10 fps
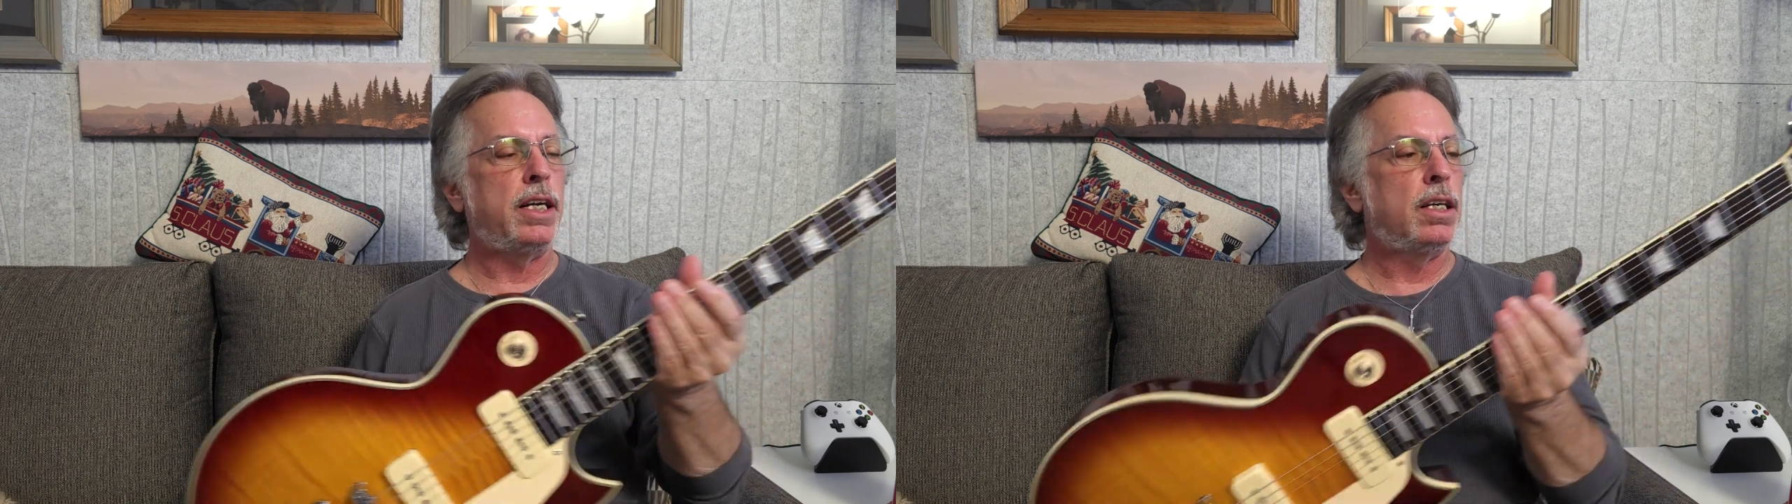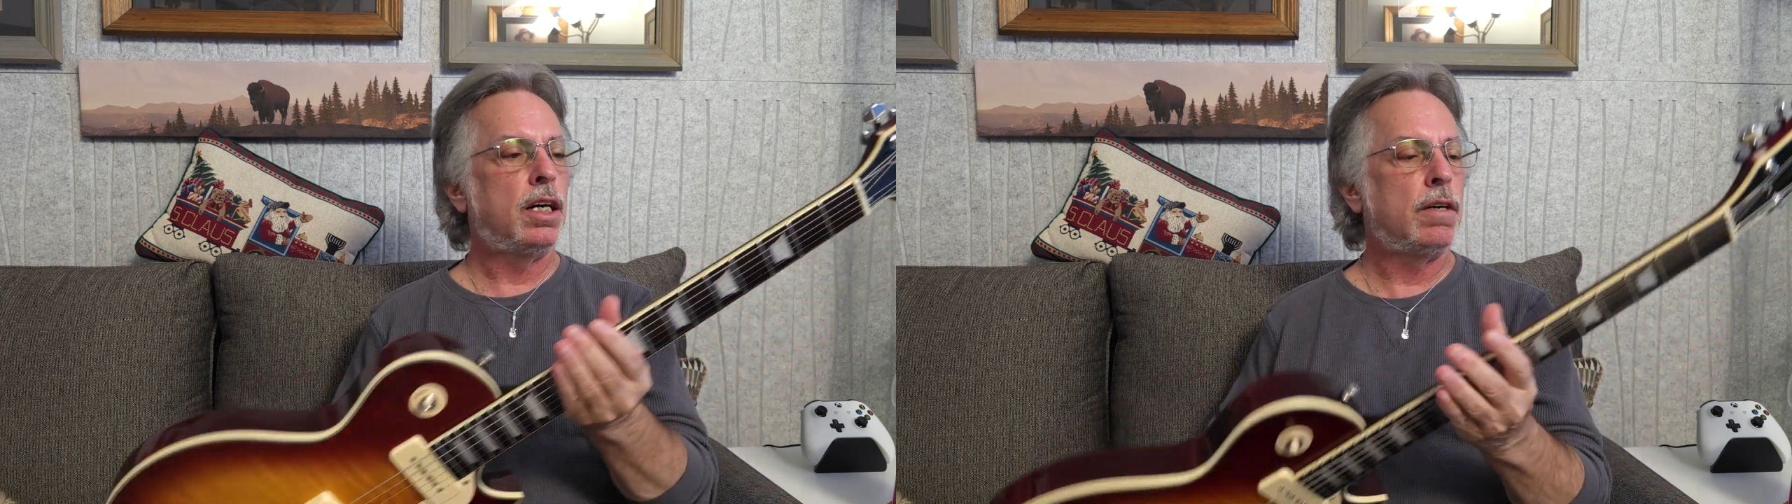
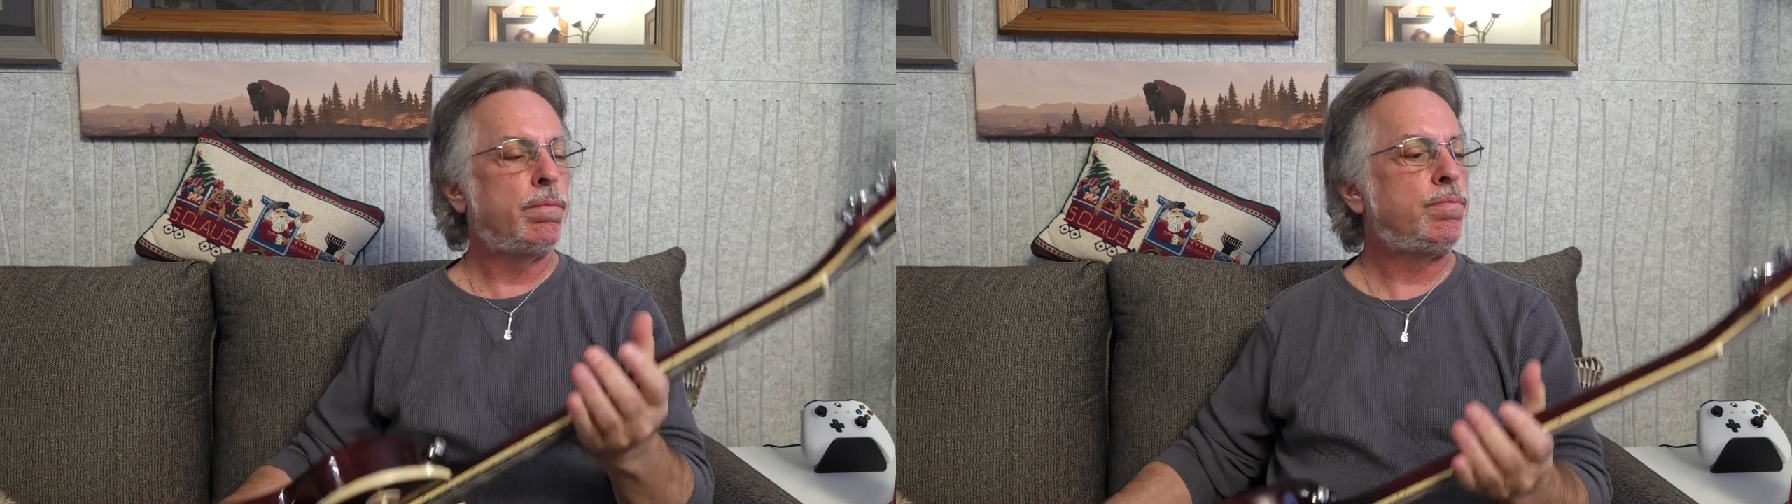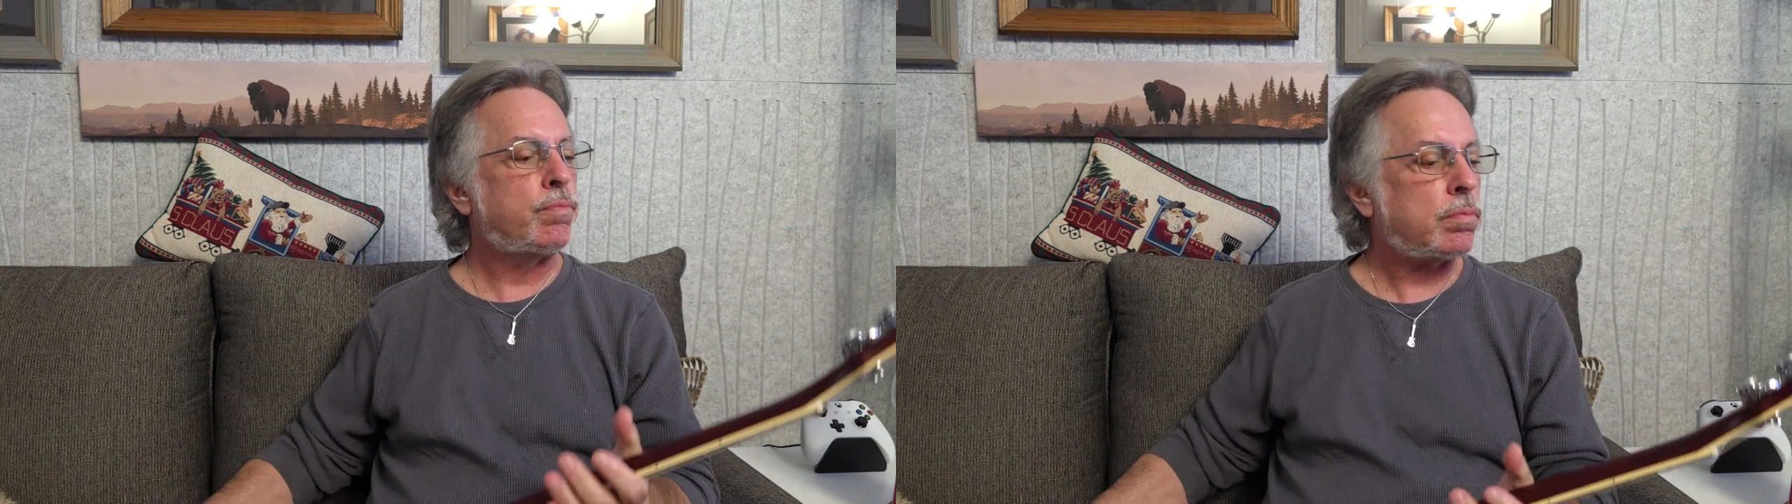in,
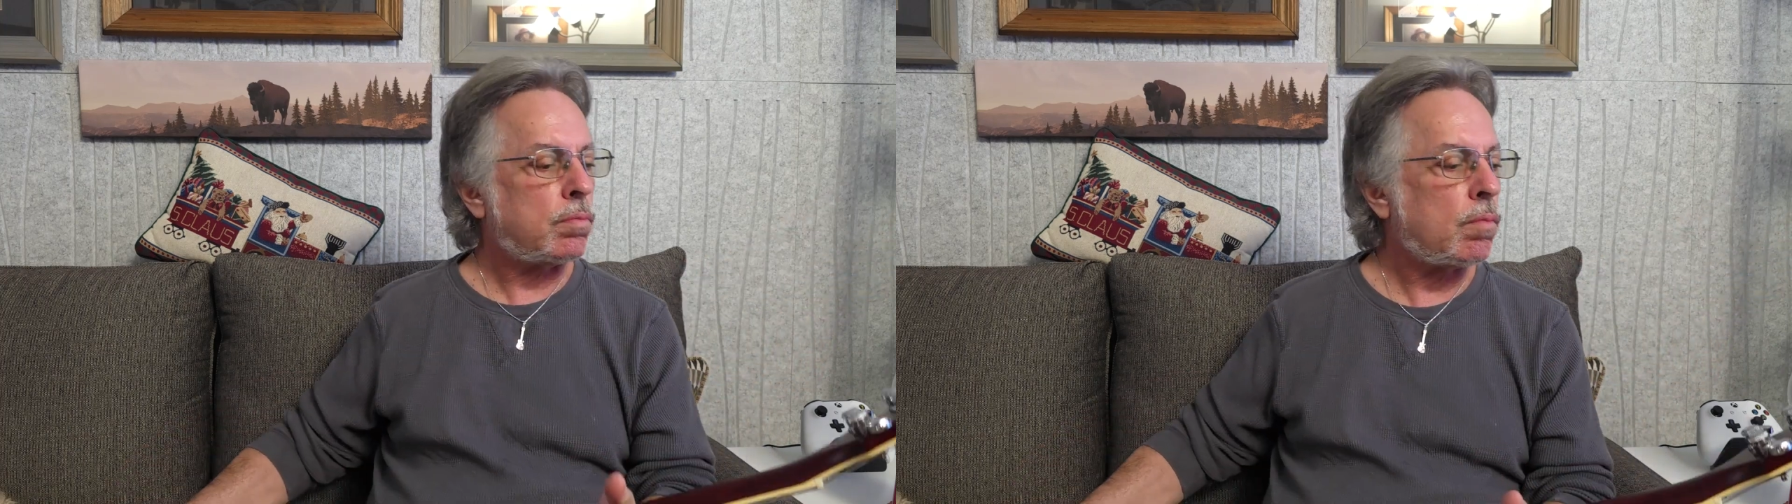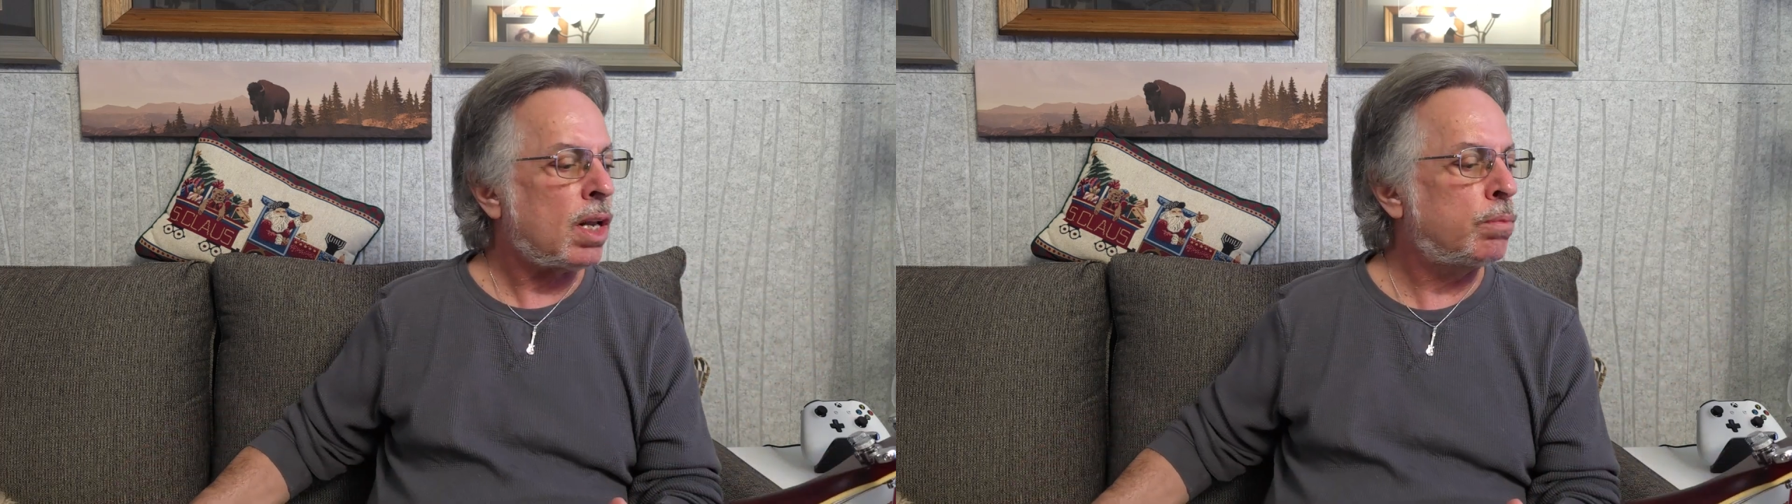
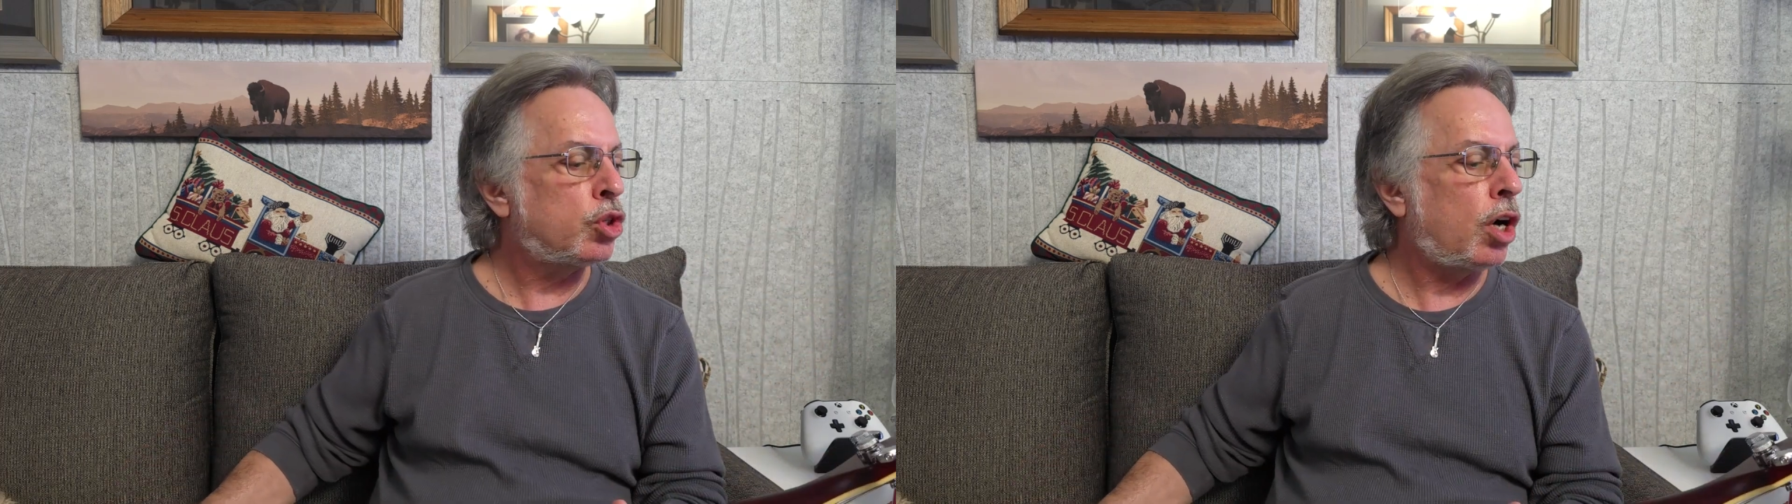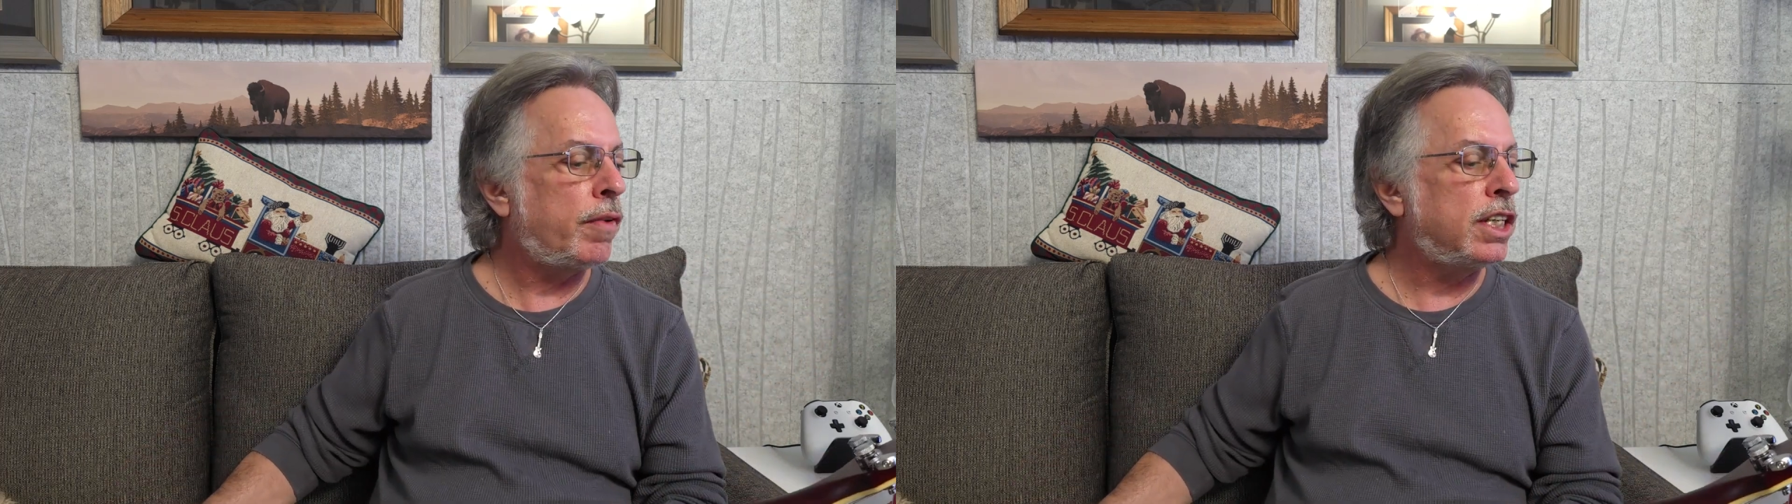
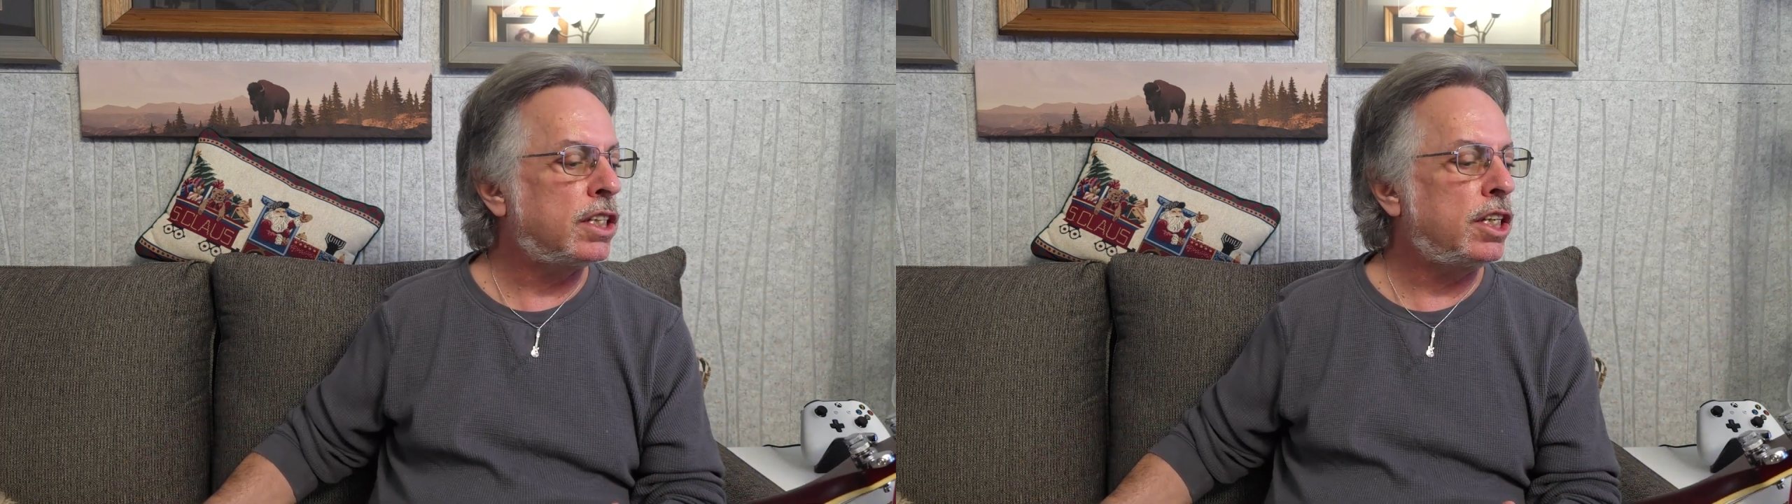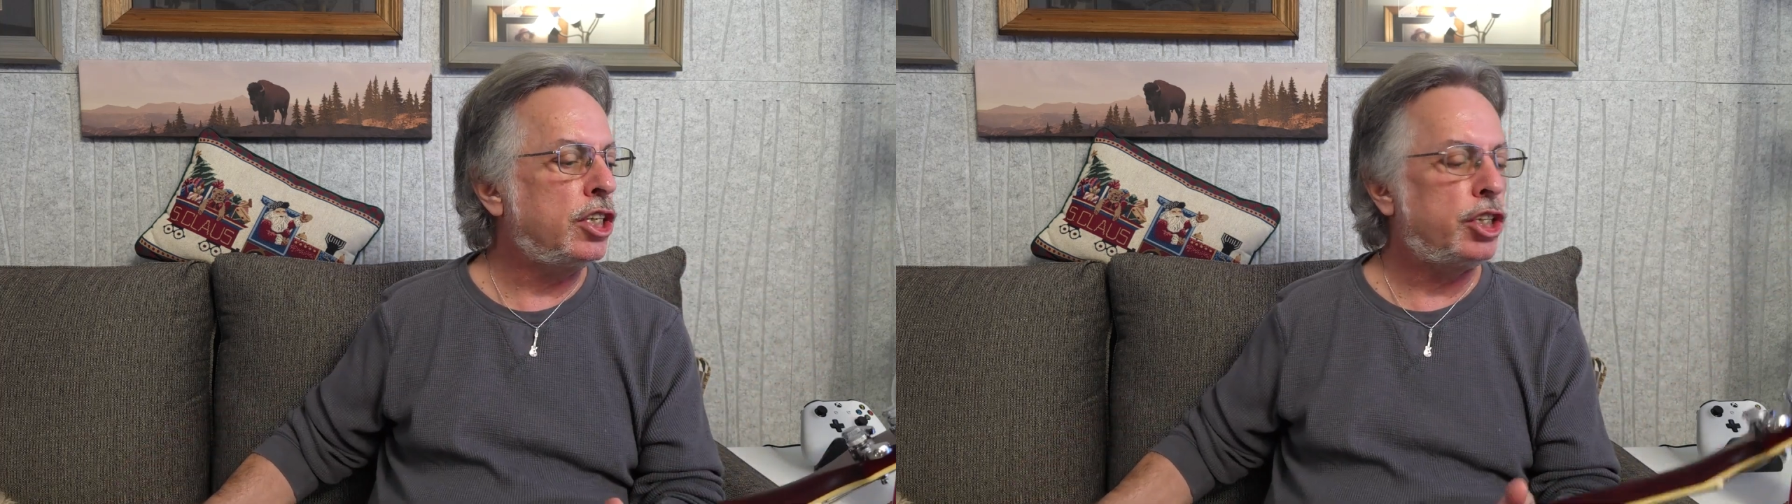
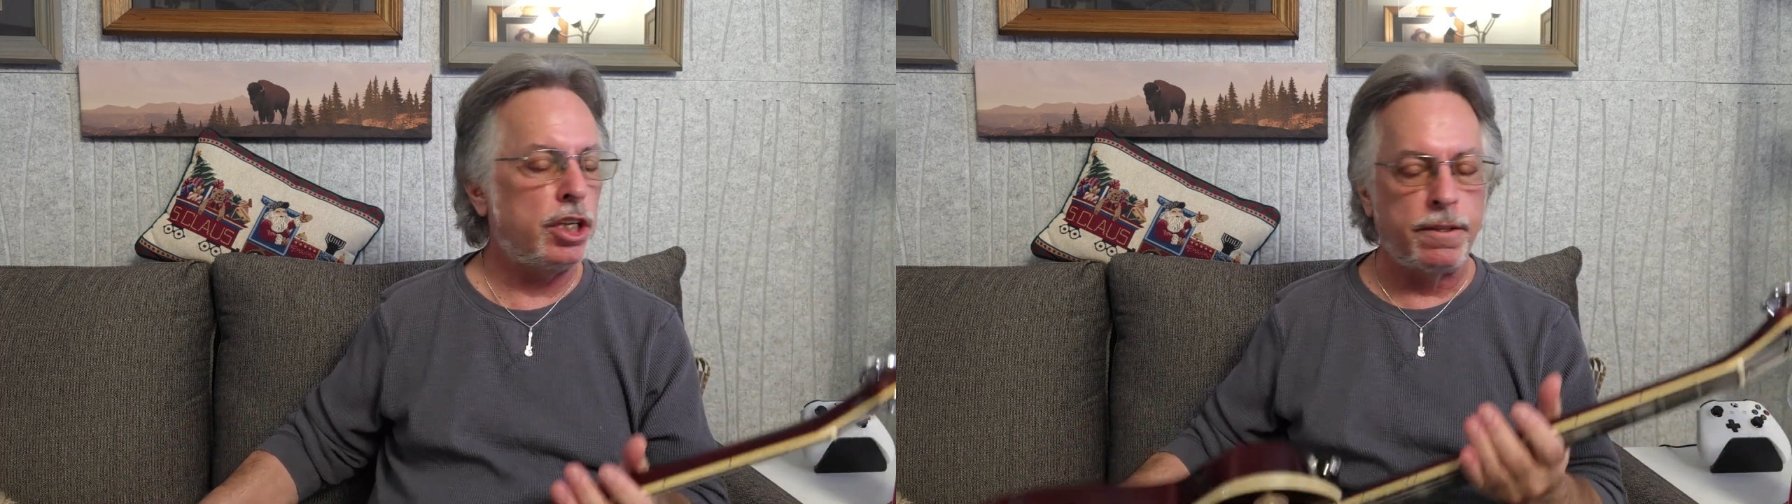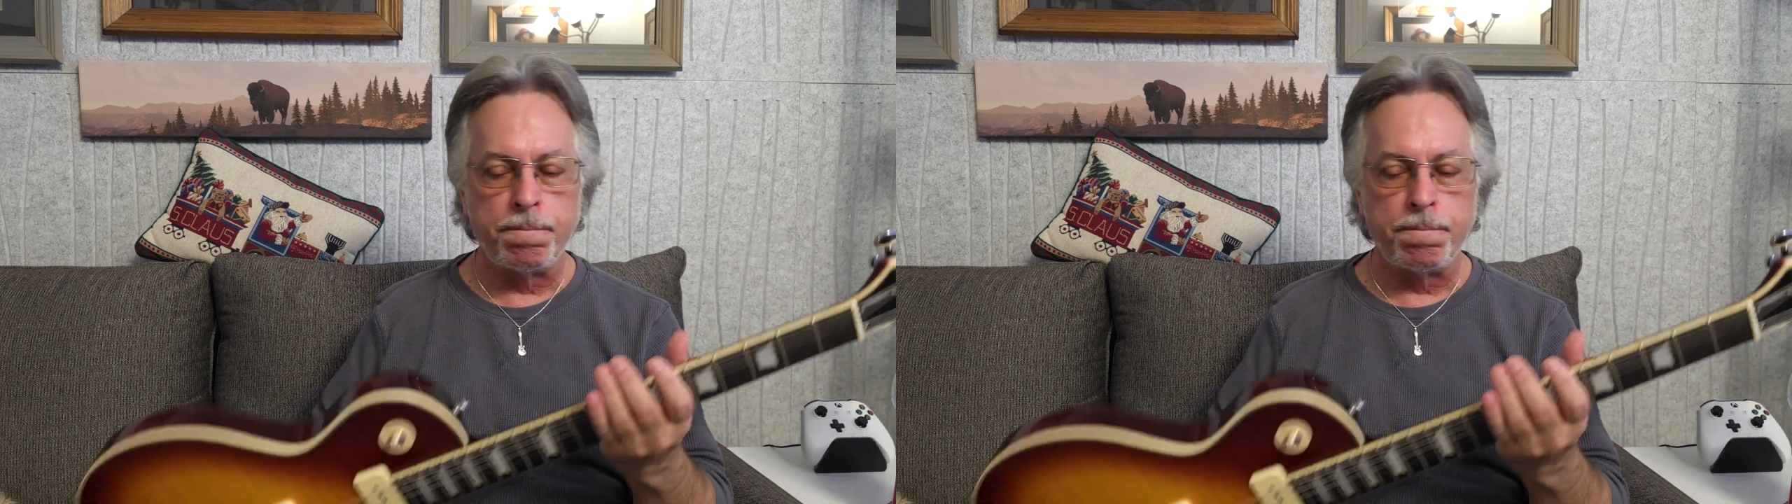Indonesia.